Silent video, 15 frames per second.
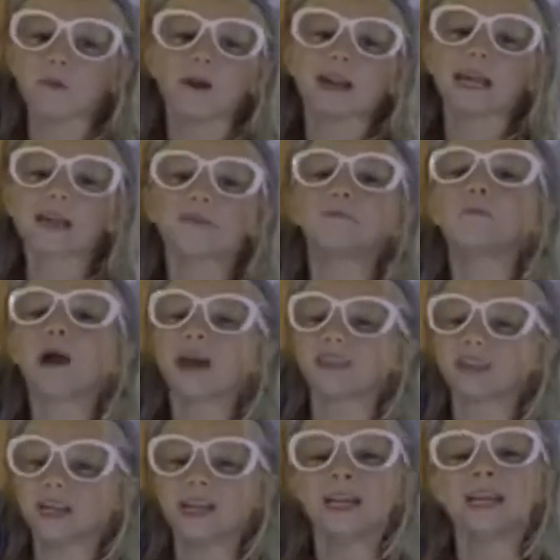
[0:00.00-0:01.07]
Morning
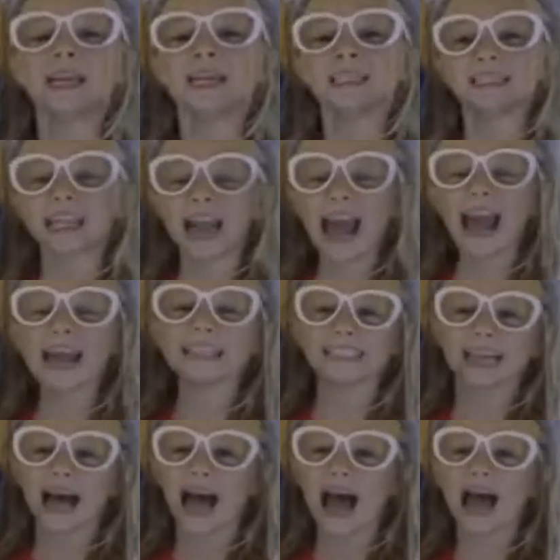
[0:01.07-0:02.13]
Weather. Today is
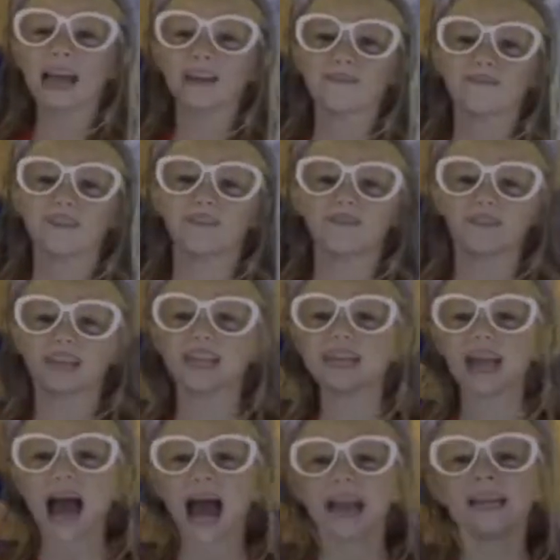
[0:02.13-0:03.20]
a high of
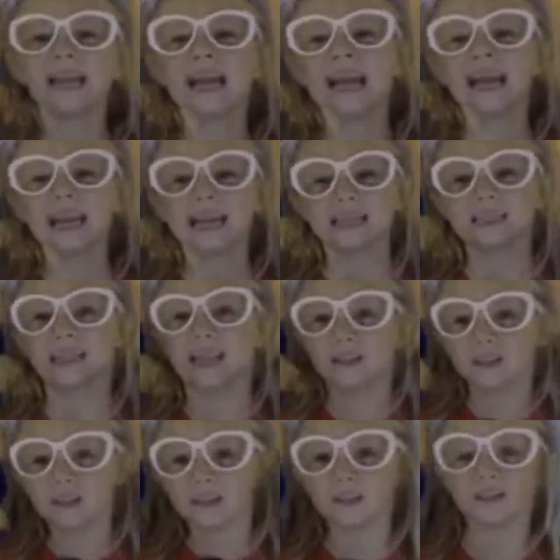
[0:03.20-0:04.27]
59 and a
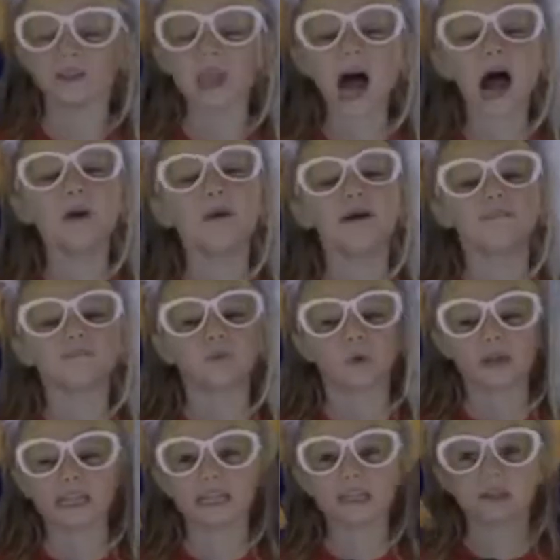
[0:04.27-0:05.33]
low of
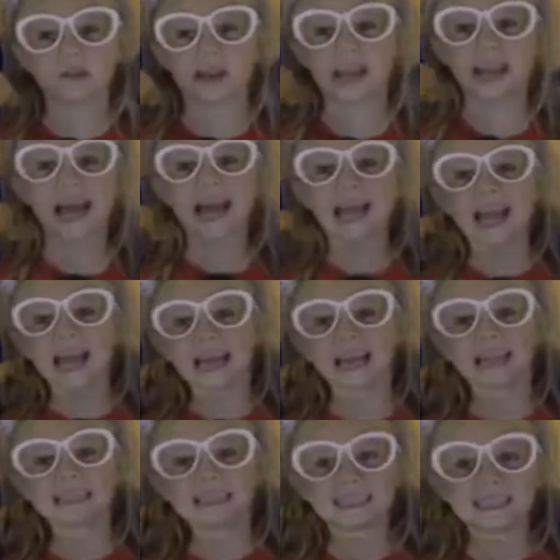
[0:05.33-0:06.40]
43, and
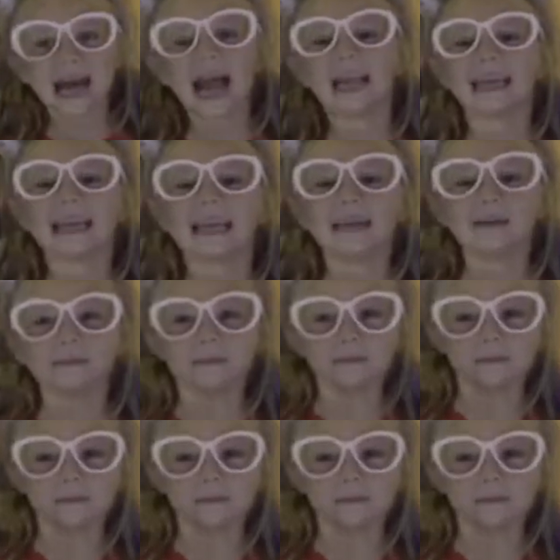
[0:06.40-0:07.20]
it's sunny.